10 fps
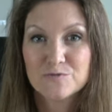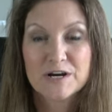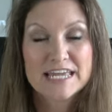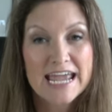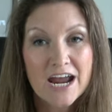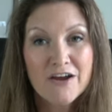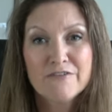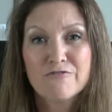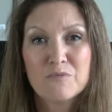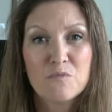we're
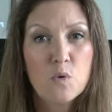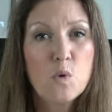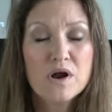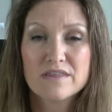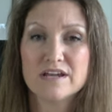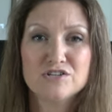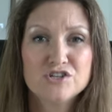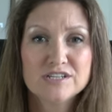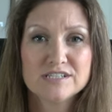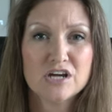caring for more than
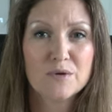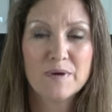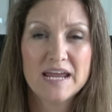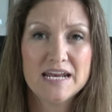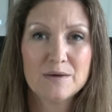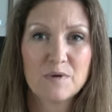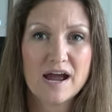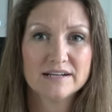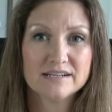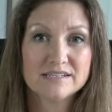just our painting
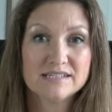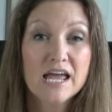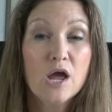practice.